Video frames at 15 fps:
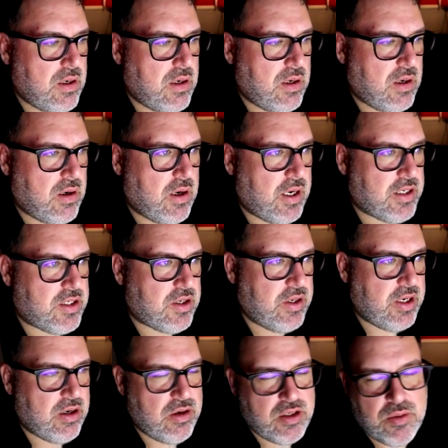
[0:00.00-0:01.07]
all right, so
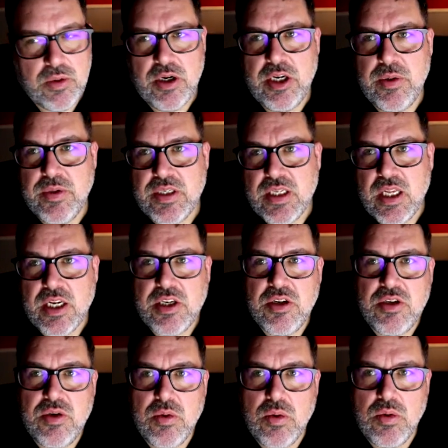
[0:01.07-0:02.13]
here's where you would select your
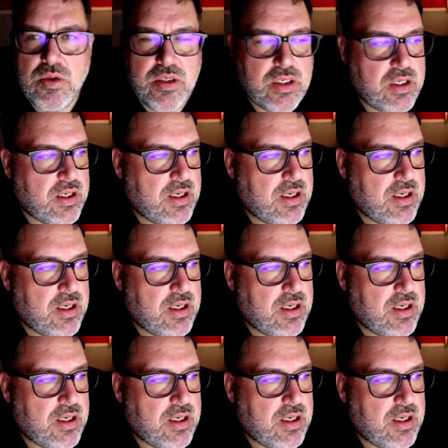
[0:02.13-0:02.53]
tools.